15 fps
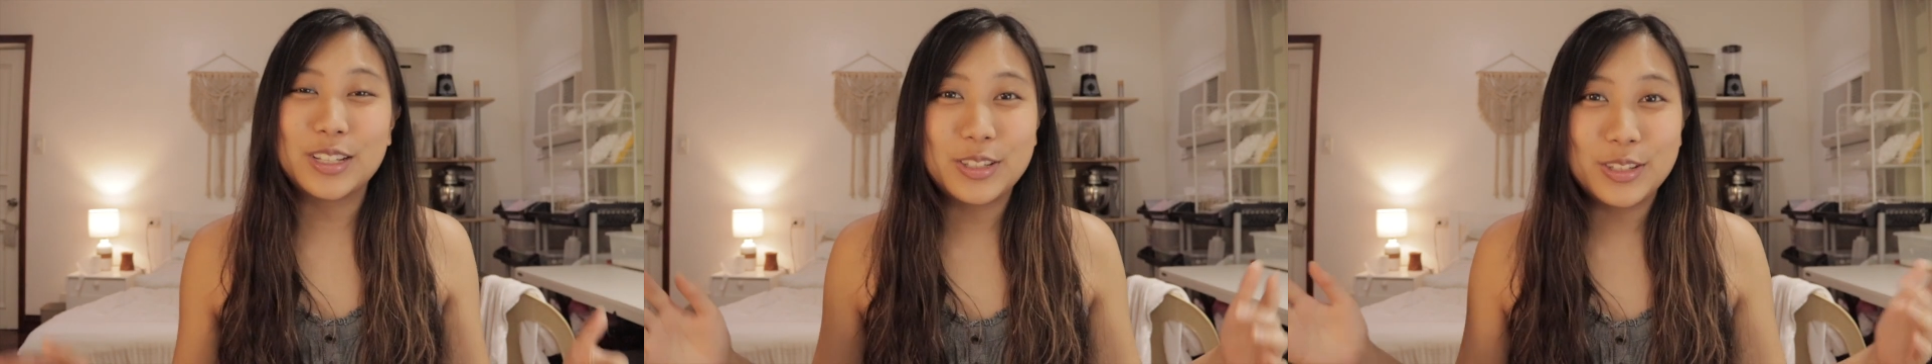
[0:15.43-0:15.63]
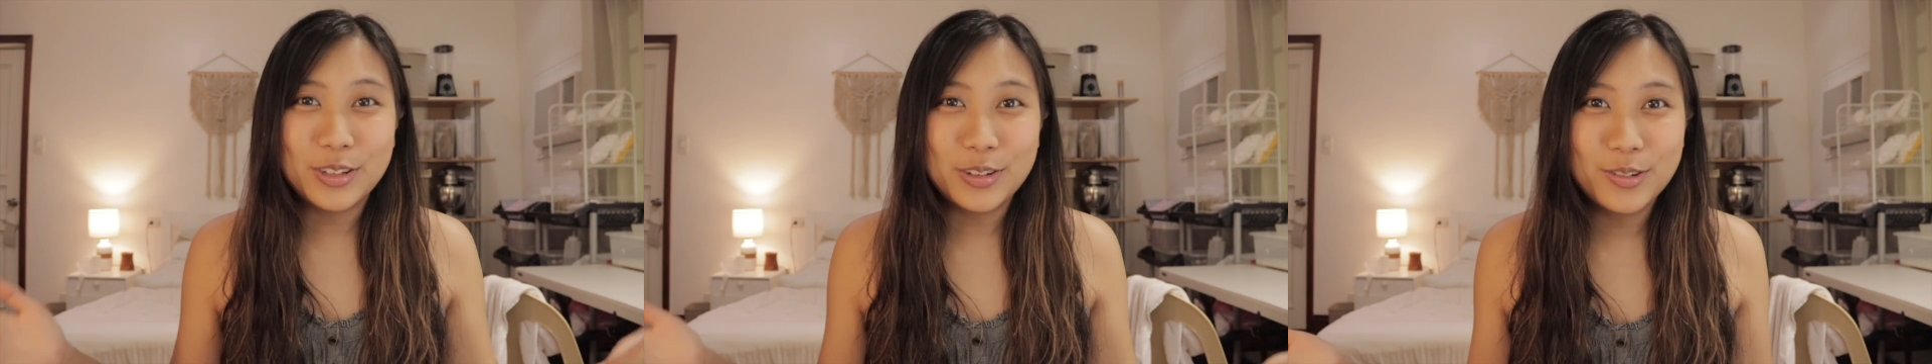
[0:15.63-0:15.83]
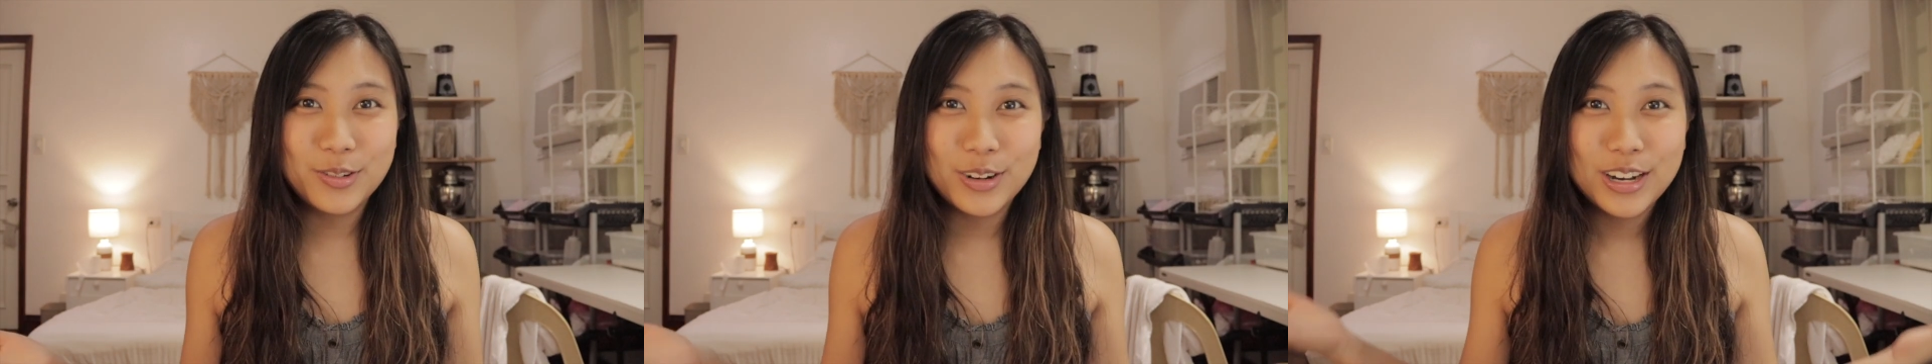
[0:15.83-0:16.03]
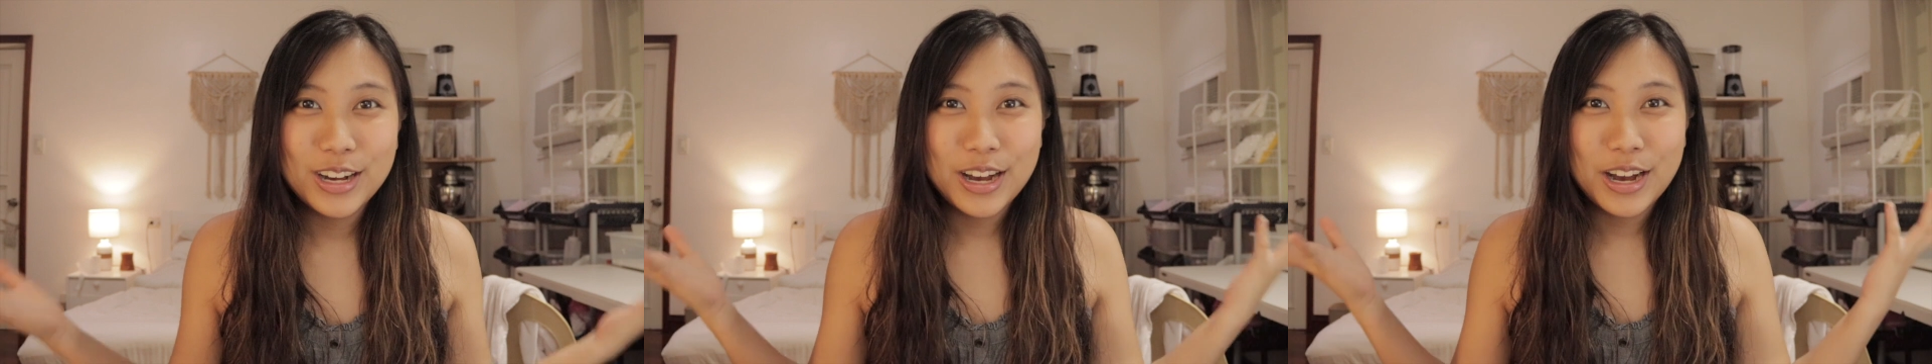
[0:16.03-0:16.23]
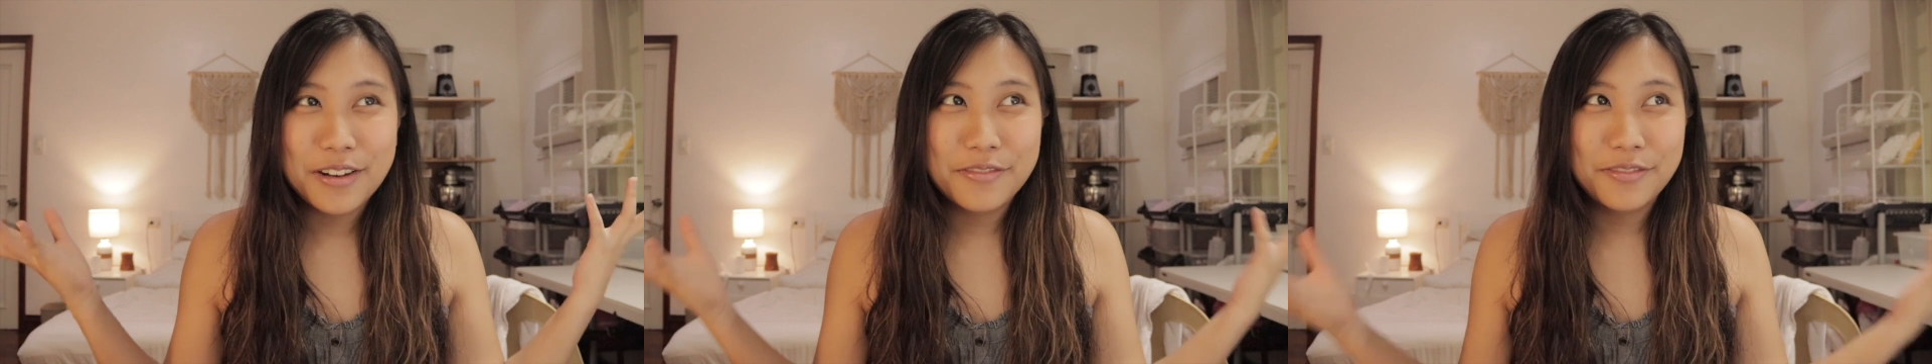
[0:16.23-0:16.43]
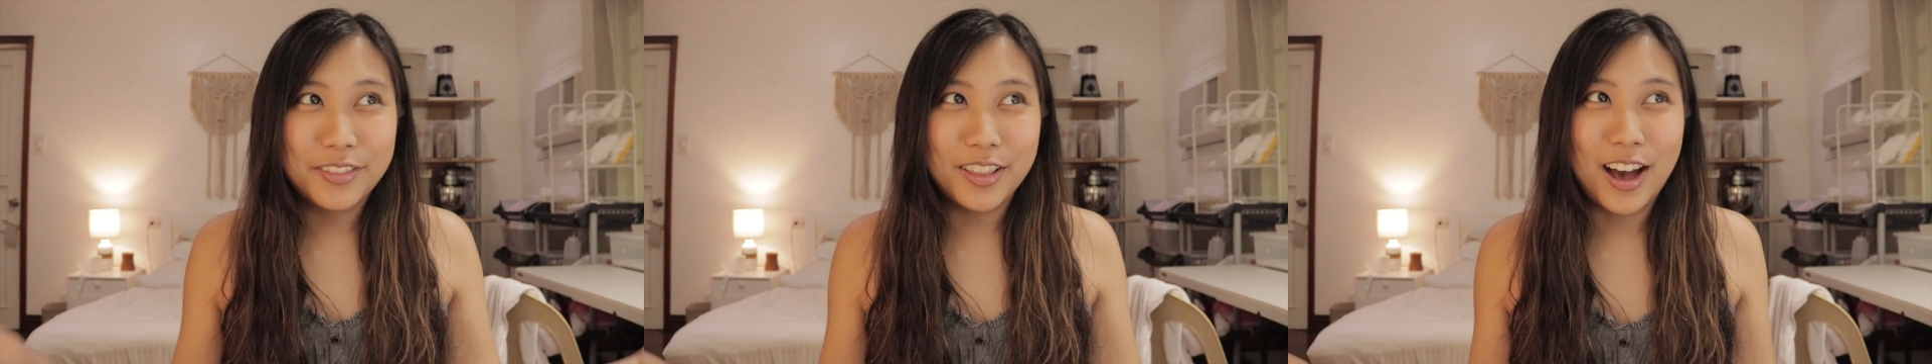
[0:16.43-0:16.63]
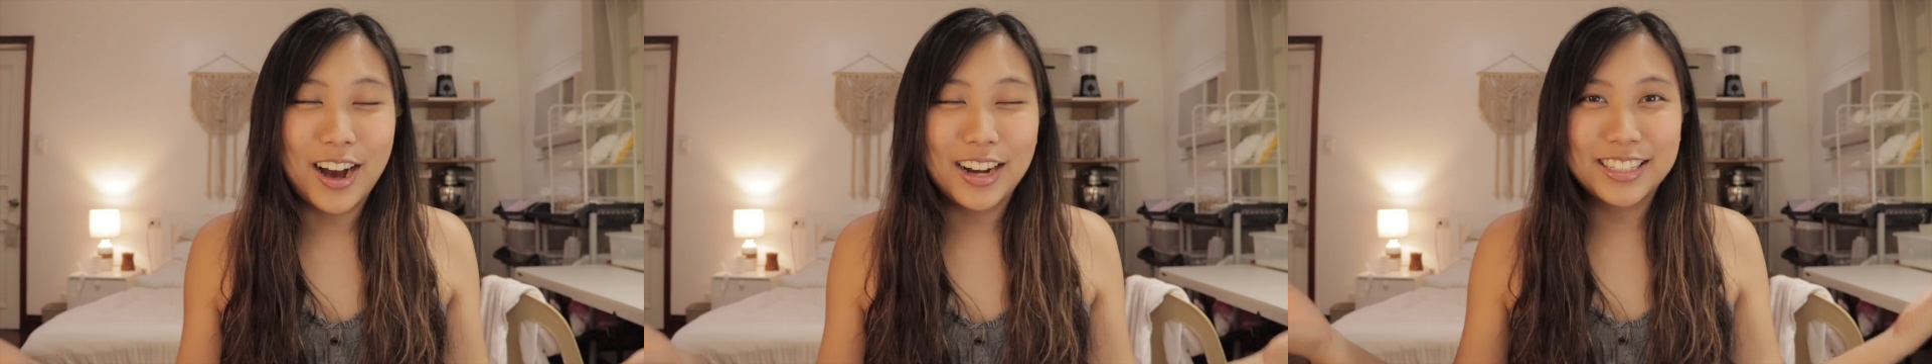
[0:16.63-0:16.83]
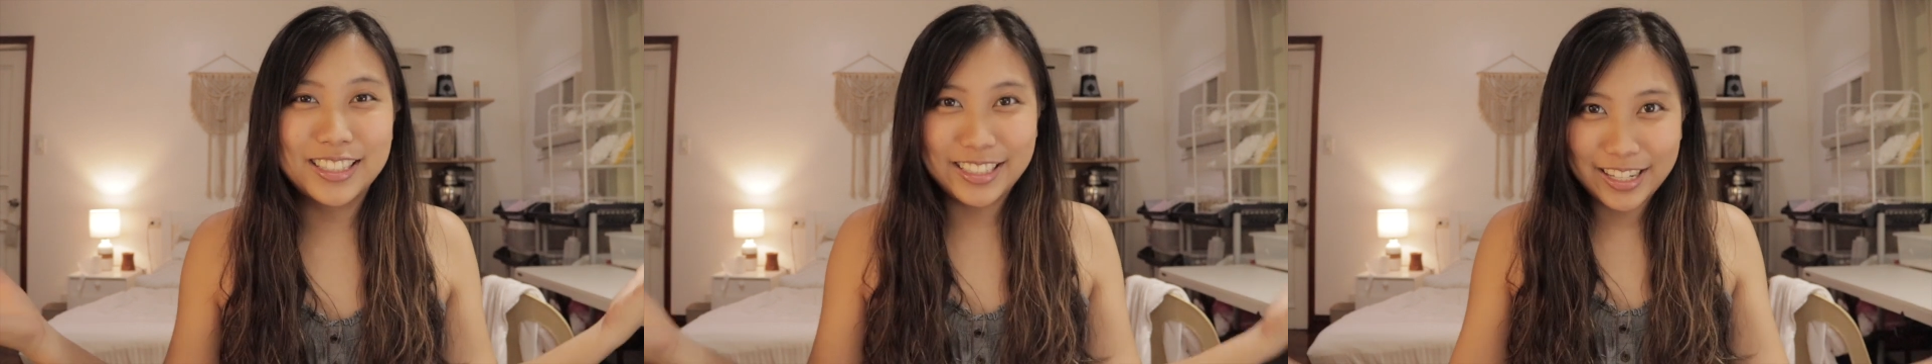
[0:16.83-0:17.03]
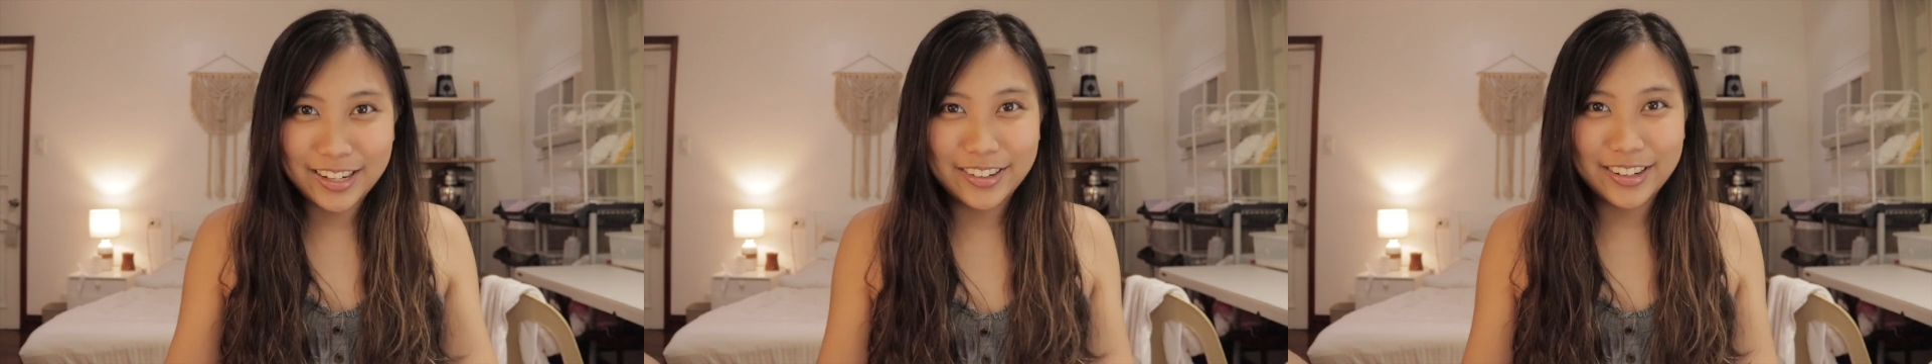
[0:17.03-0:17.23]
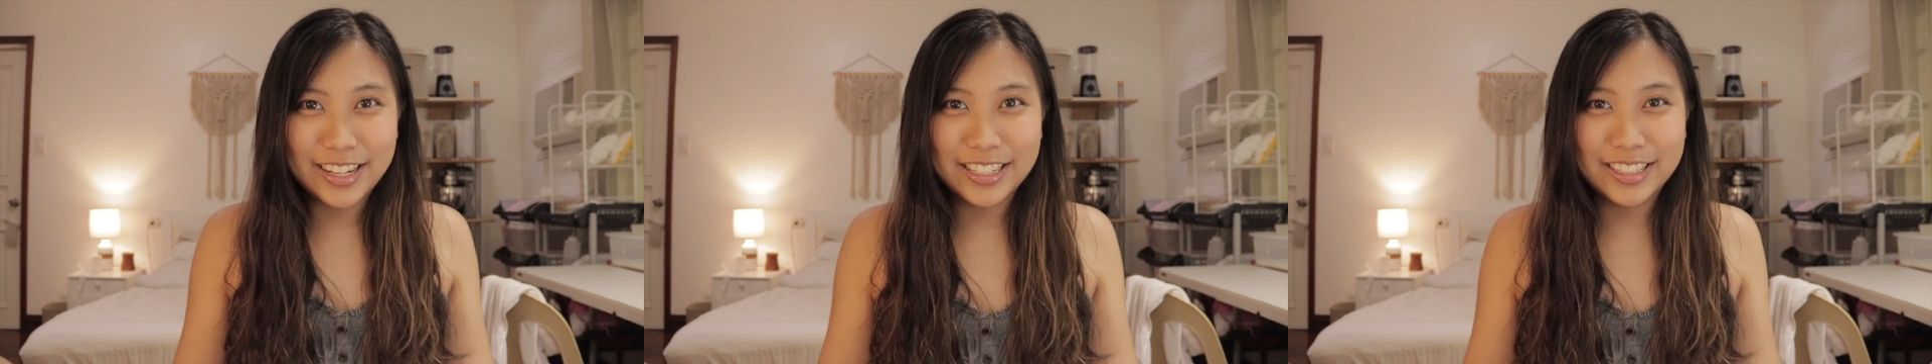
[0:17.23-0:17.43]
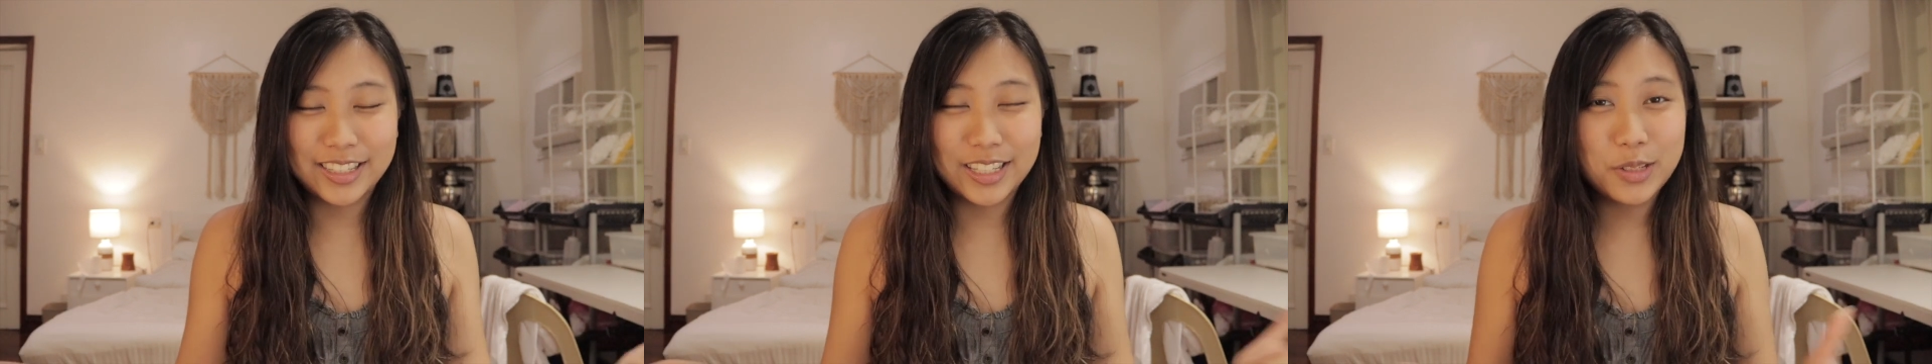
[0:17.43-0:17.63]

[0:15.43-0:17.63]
new vlog series.